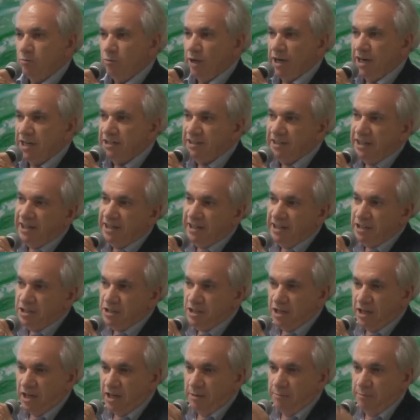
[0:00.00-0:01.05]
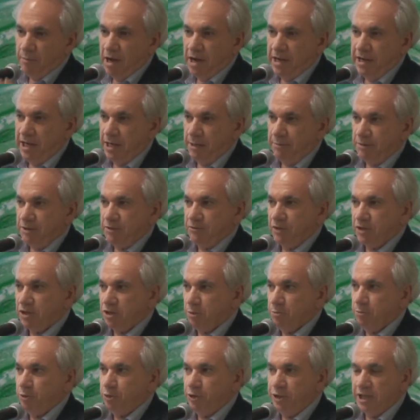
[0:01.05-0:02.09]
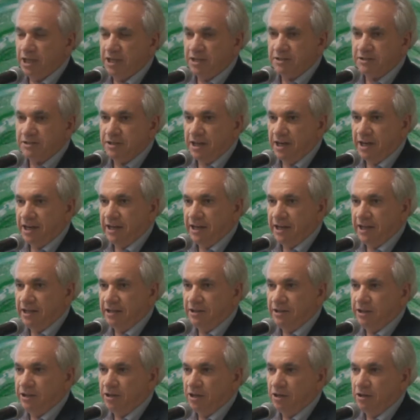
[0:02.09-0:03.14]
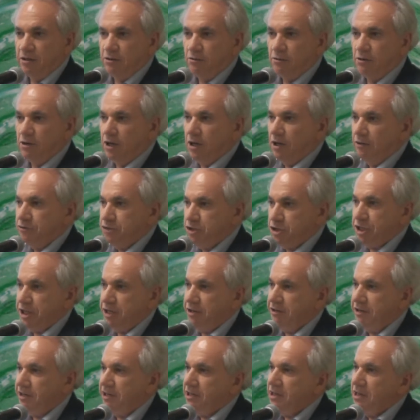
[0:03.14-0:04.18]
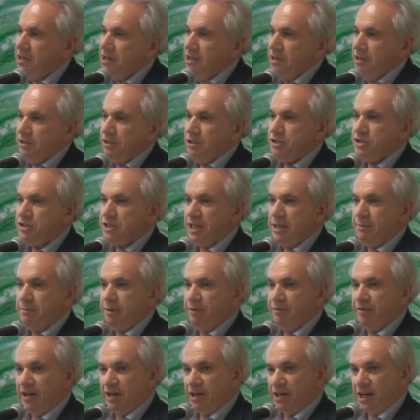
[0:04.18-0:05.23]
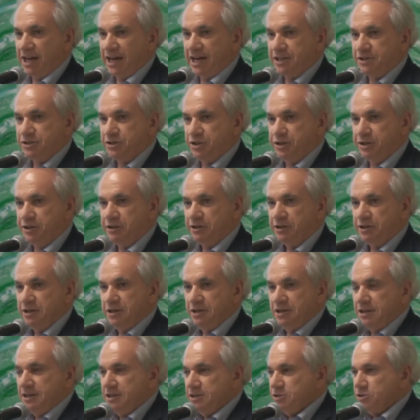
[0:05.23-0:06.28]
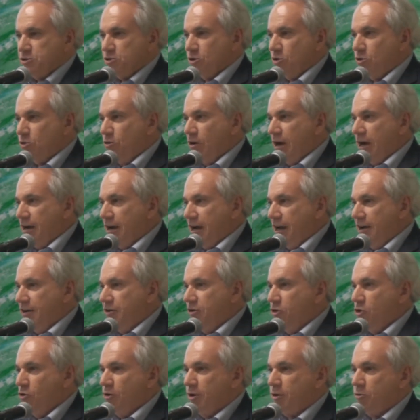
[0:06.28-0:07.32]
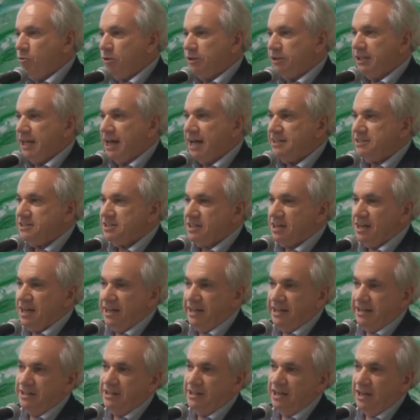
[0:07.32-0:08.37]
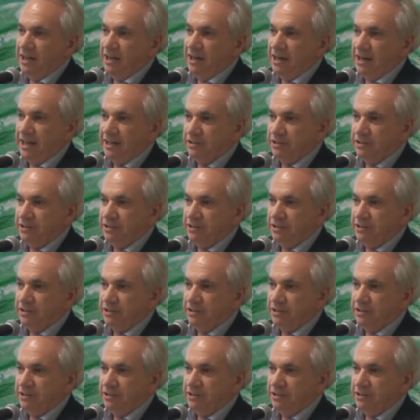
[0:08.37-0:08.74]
Buenas tardes. My name is Victor Pujals, and I had the honor of chairing the same event last year. So knowing what that's like, I'd